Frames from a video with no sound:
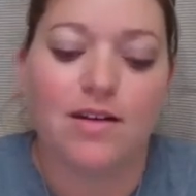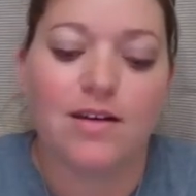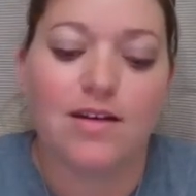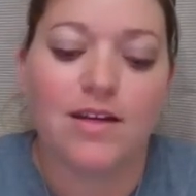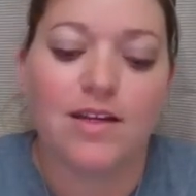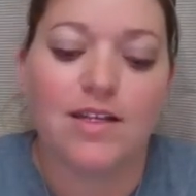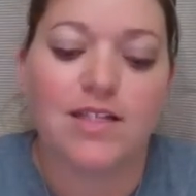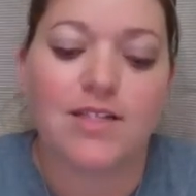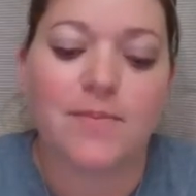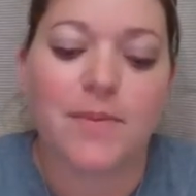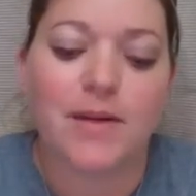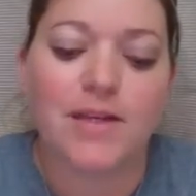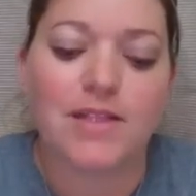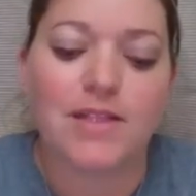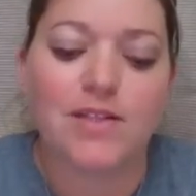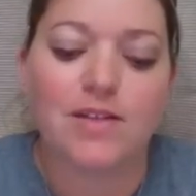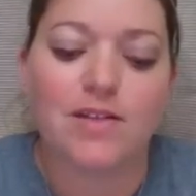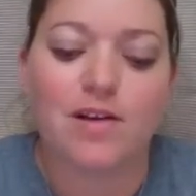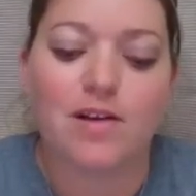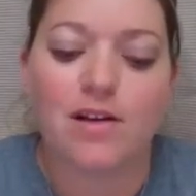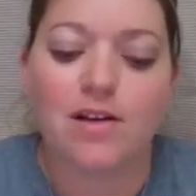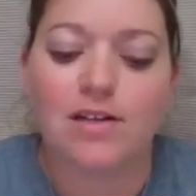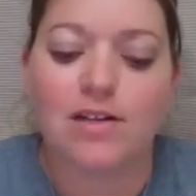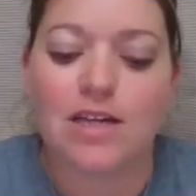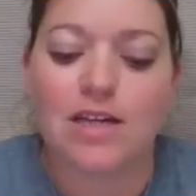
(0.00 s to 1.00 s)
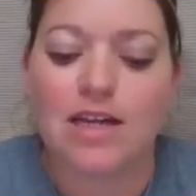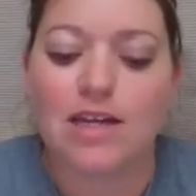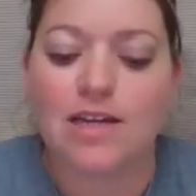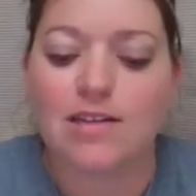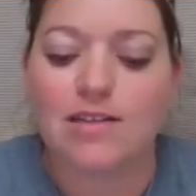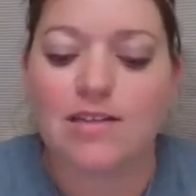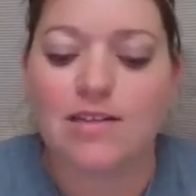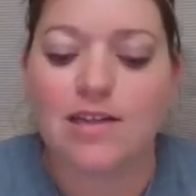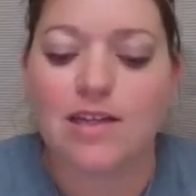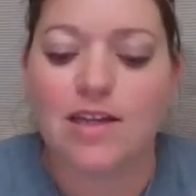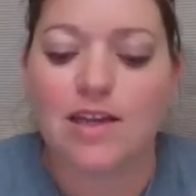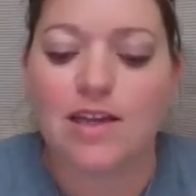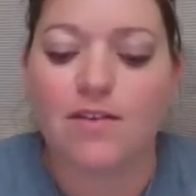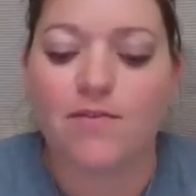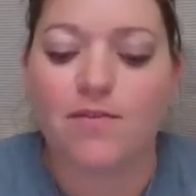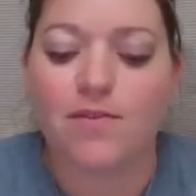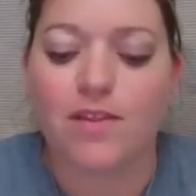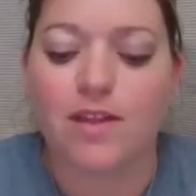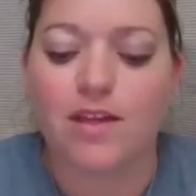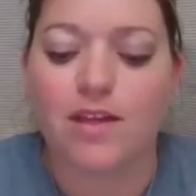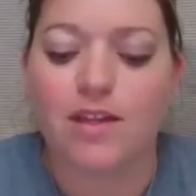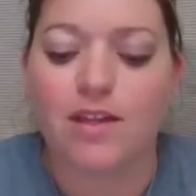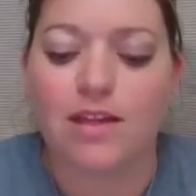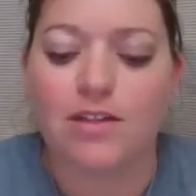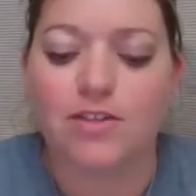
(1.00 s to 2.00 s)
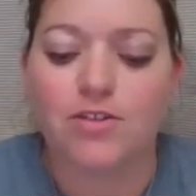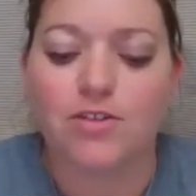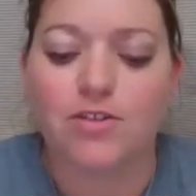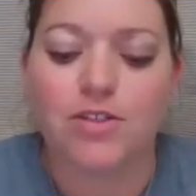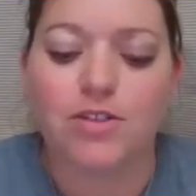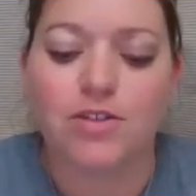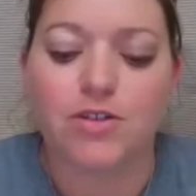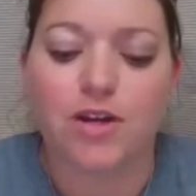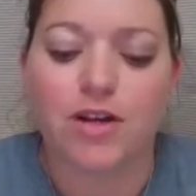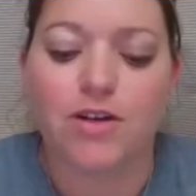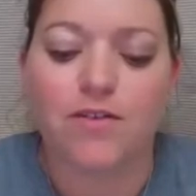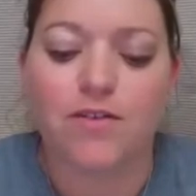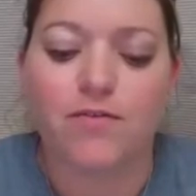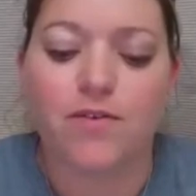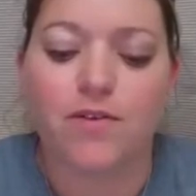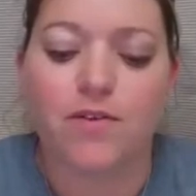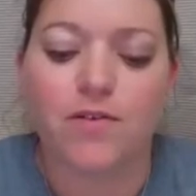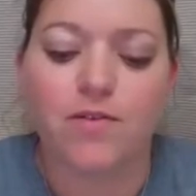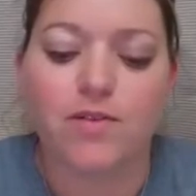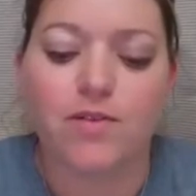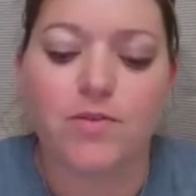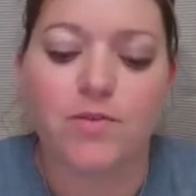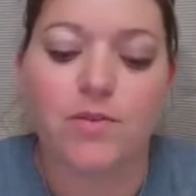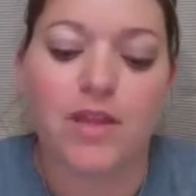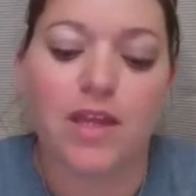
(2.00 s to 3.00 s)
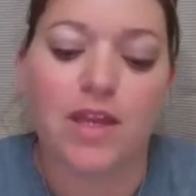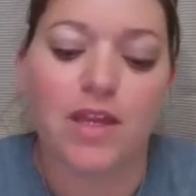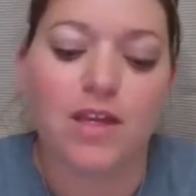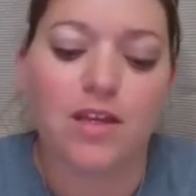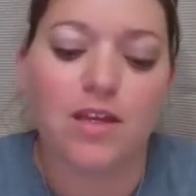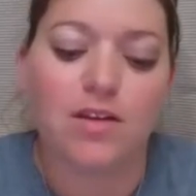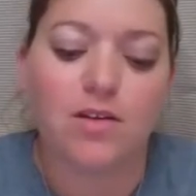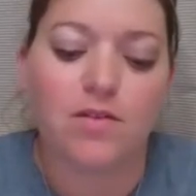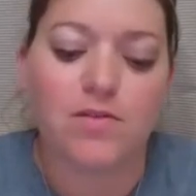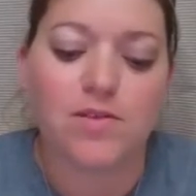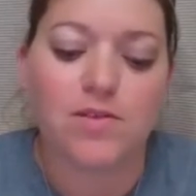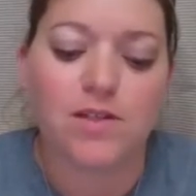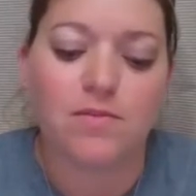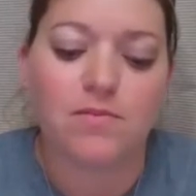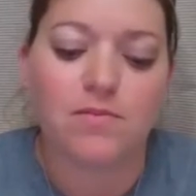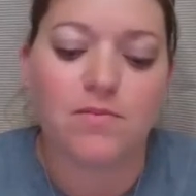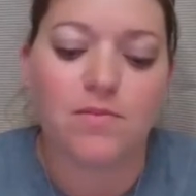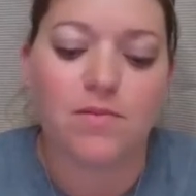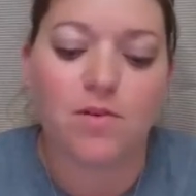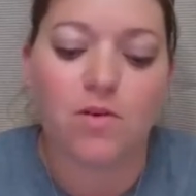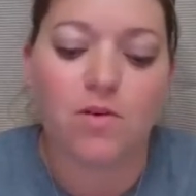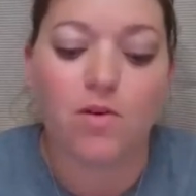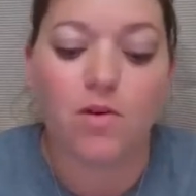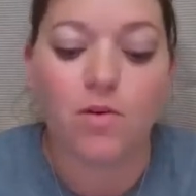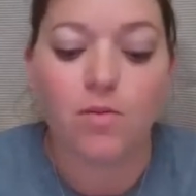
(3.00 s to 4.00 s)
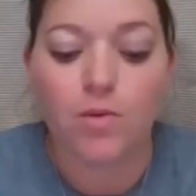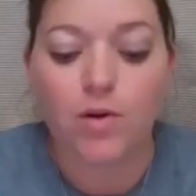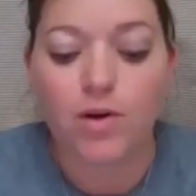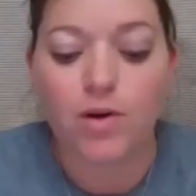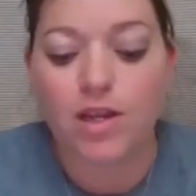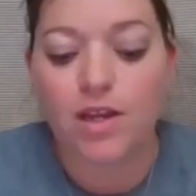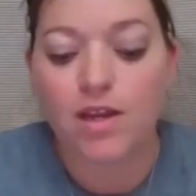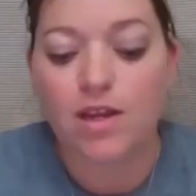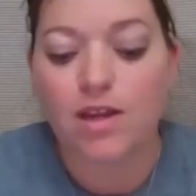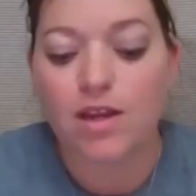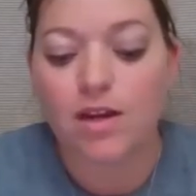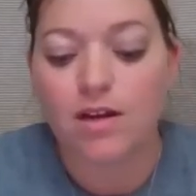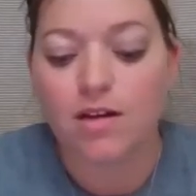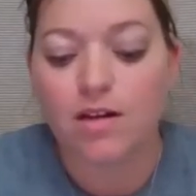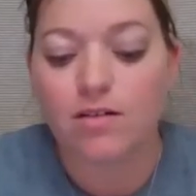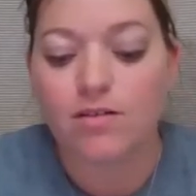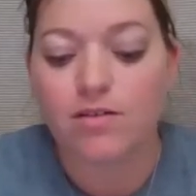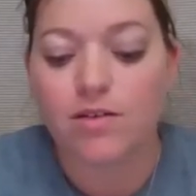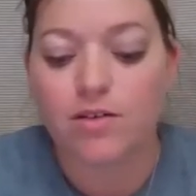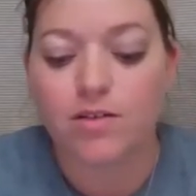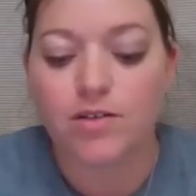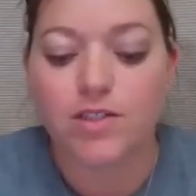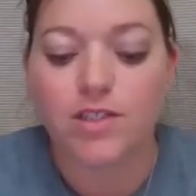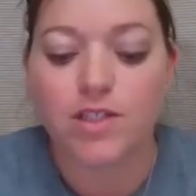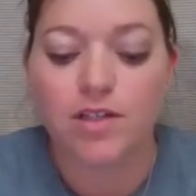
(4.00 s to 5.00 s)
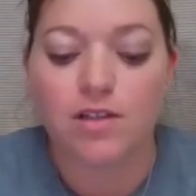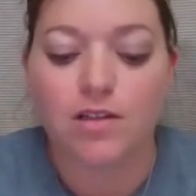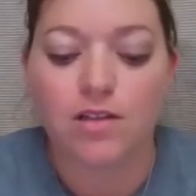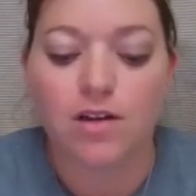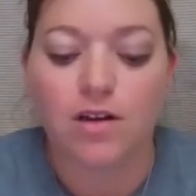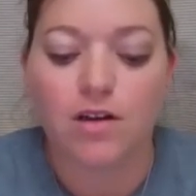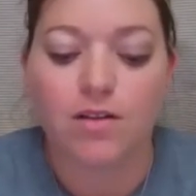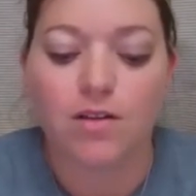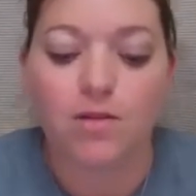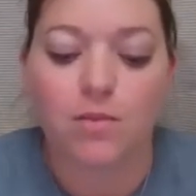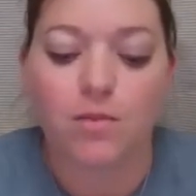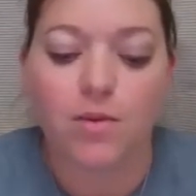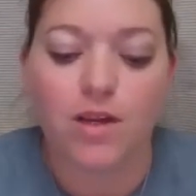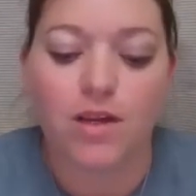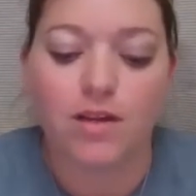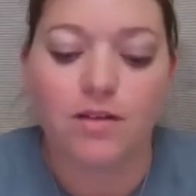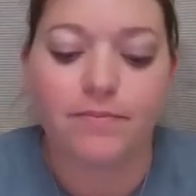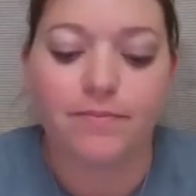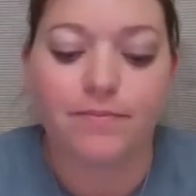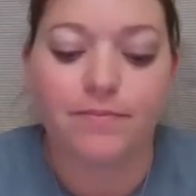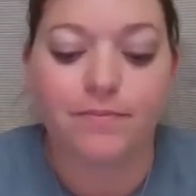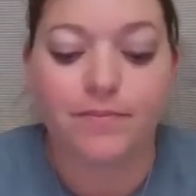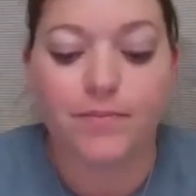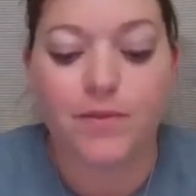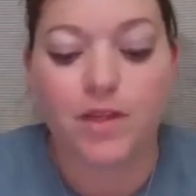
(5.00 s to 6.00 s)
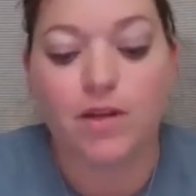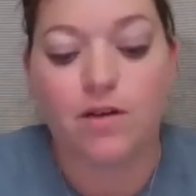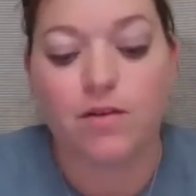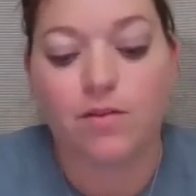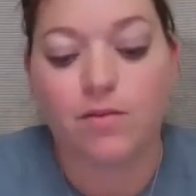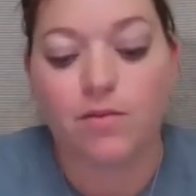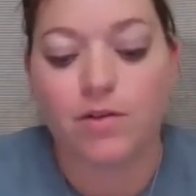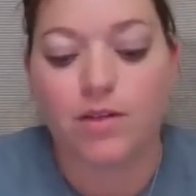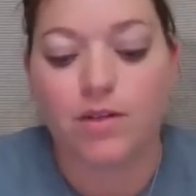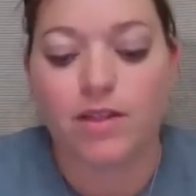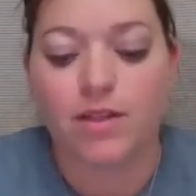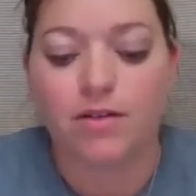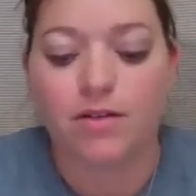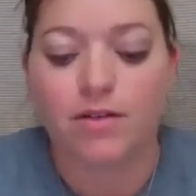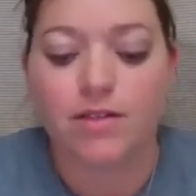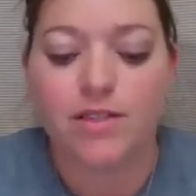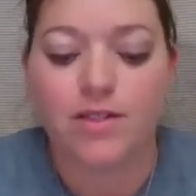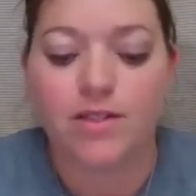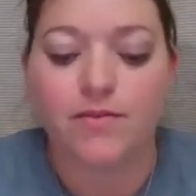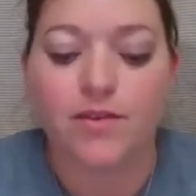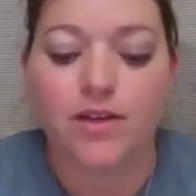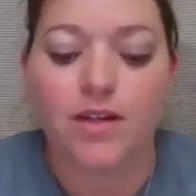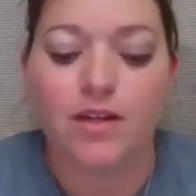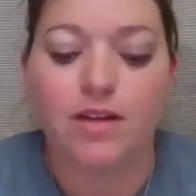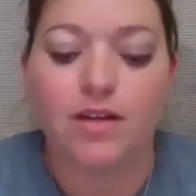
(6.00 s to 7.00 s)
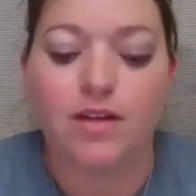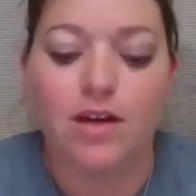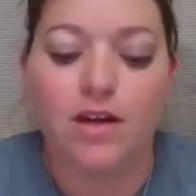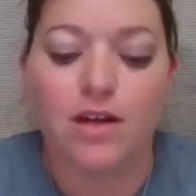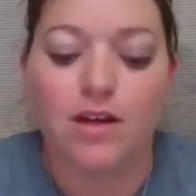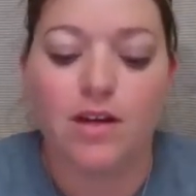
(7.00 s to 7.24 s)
He spends long days digging for the electric train folks when they can use him, or working here, nursing along the wheat, what there is of it,